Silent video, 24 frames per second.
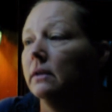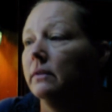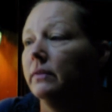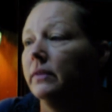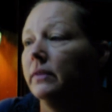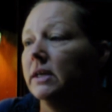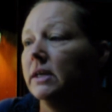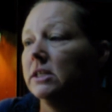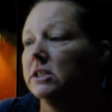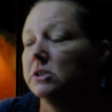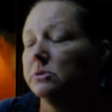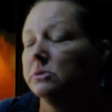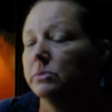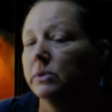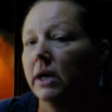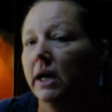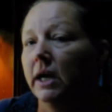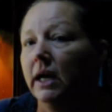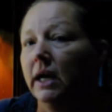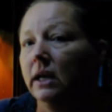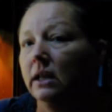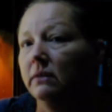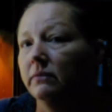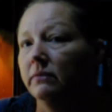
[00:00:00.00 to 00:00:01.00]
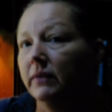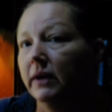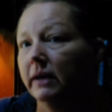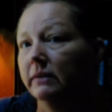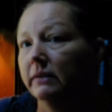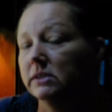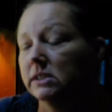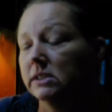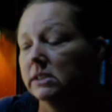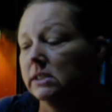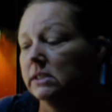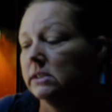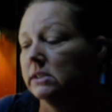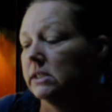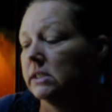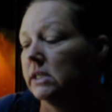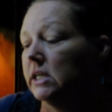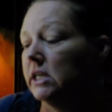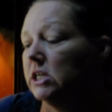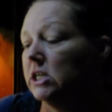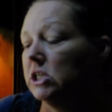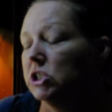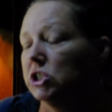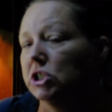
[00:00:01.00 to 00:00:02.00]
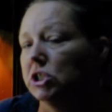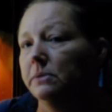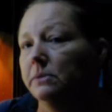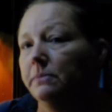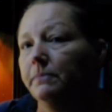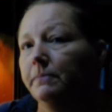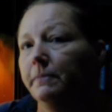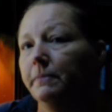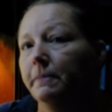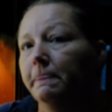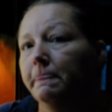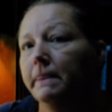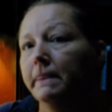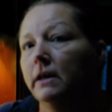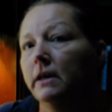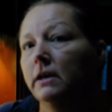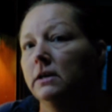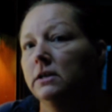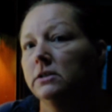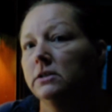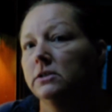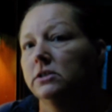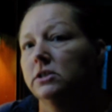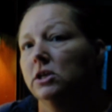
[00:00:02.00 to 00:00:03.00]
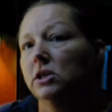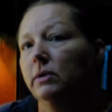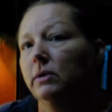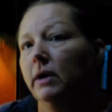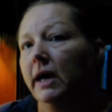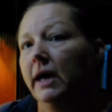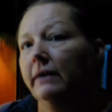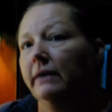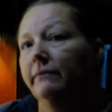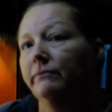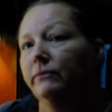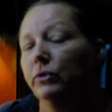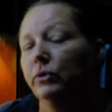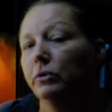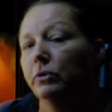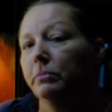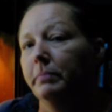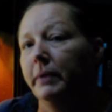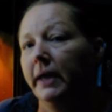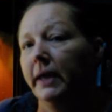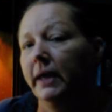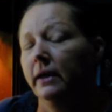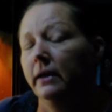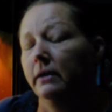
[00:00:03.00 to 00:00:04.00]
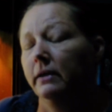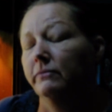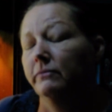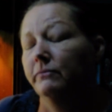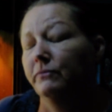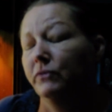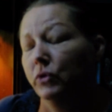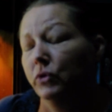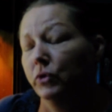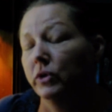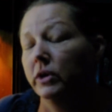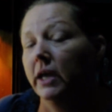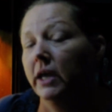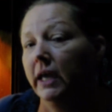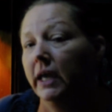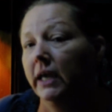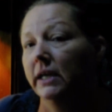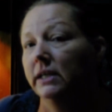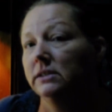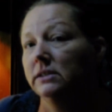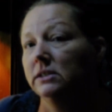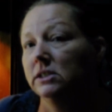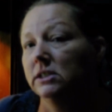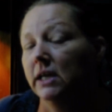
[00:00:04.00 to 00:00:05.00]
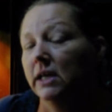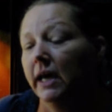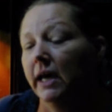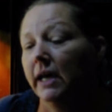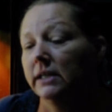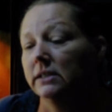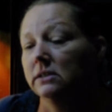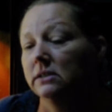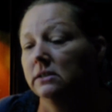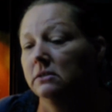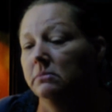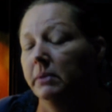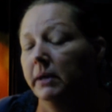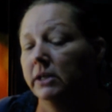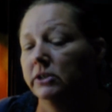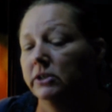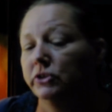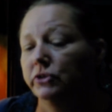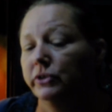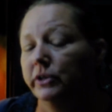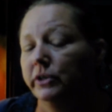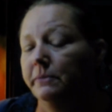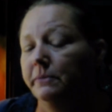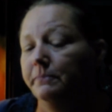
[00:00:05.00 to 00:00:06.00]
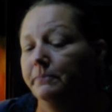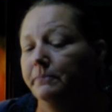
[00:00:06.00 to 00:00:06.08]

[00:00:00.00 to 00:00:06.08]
These were 85 cents each. So I had four cans to add to the pantry.